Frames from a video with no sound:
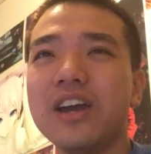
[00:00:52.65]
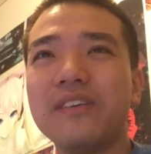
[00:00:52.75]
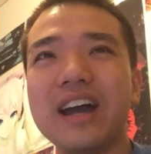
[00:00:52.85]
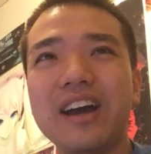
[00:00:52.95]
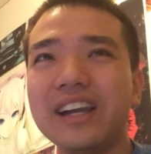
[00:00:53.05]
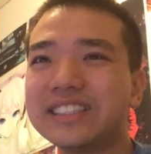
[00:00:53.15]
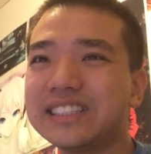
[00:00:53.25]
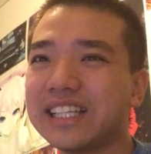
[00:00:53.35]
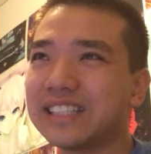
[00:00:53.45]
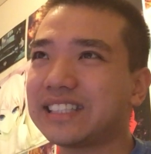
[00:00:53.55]
Well, let's
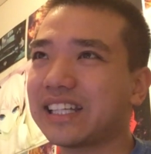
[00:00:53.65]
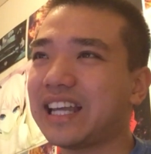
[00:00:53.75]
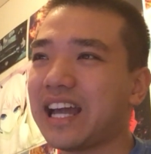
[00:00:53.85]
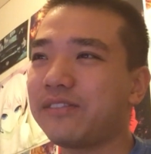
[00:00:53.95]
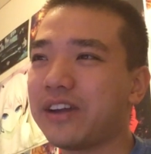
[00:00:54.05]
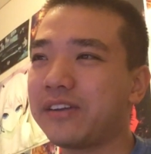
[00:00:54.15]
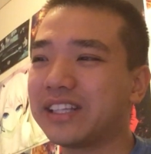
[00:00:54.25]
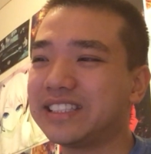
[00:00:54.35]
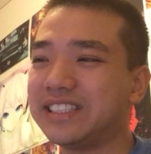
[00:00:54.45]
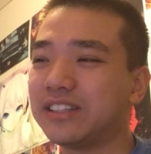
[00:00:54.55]
just say the second half where we
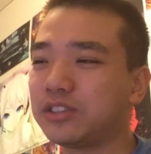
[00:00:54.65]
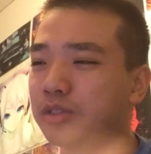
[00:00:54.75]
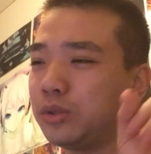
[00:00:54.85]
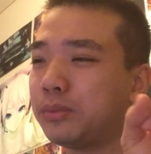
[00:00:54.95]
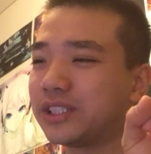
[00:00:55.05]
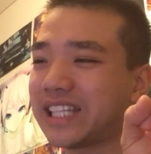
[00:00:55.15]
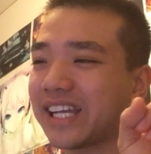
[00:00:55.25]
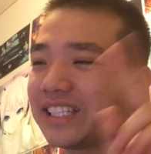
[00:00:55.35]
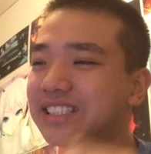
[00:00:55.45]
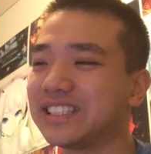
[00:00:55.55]
get to hear two
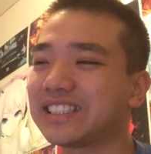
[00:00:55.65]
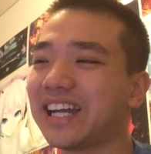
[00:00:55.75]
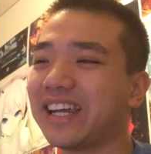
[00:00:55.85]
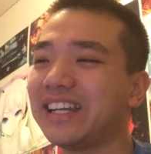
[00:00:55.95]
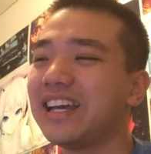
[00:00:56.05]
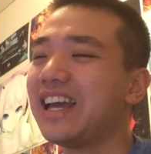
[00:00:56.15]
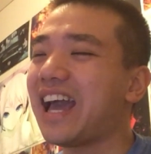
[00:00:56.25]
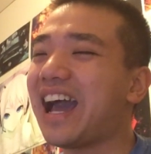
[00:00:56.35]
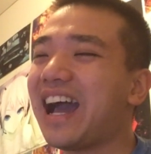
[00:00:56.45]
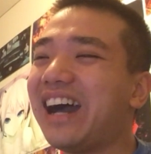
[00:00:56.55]
protagonists decide
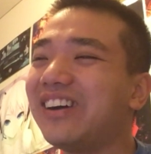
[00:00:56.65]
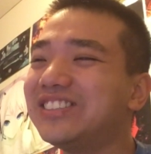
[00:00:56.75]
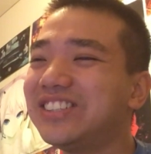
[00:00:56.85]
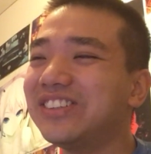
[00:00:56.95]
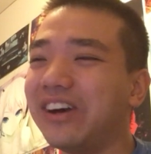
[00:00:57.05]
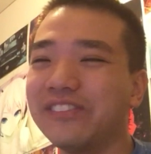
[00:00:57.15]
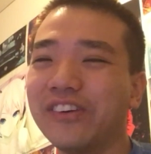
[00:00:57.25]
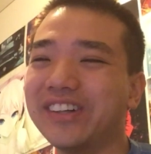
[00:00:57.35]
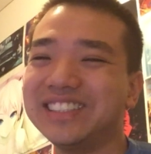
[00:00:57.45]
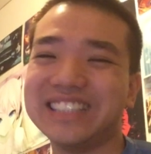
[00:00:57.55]
how to
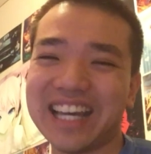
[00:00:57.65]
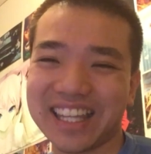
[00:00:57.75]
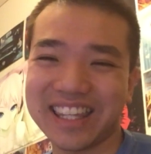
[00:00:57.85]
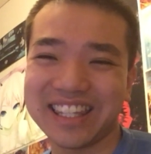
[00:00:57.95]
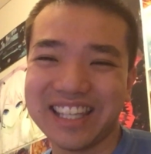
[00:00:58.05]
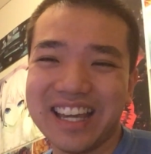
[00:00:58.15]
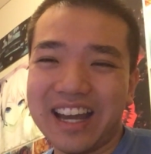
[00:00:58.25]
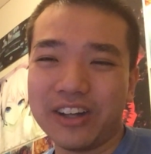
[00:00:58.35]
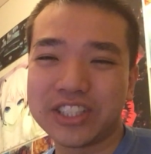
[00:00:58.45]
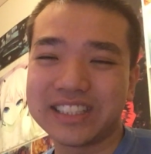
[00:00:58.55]
avoid death,
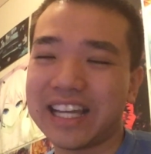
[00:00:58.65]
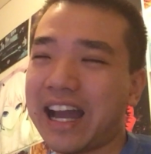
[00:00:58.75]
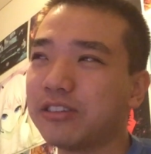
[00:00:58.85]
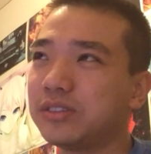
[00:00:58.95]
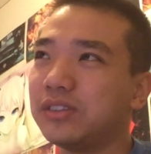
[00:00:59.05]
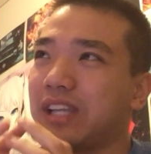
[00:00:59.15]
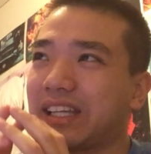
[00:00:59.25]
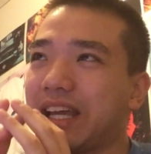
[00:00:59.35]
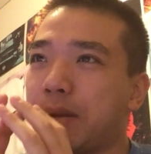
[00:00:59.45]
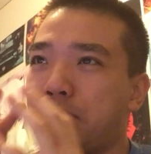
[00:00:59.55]
or should I say how to,
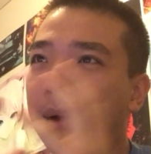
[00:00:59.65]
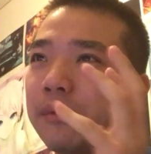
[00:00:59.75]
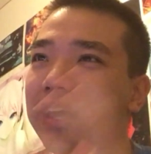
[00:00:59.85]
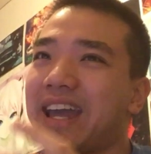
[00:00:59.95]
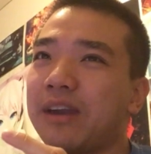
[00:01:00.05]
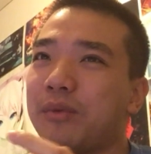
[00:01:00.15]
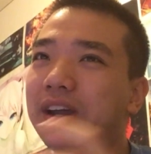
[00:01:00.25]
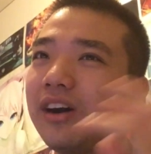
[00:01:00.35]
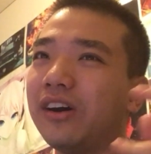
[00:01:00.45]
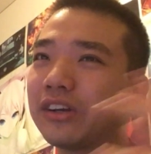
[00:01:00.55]
like, get a proper end where
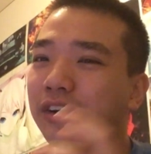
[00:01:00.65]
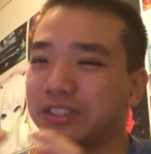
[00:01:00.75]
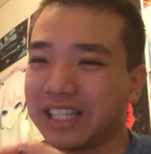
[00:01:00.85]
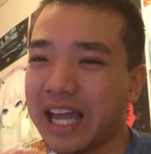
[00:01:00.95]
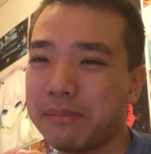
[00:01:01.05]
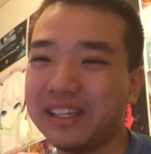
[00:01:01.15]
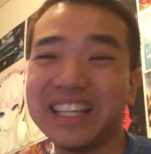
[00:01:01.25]
all girls are happy.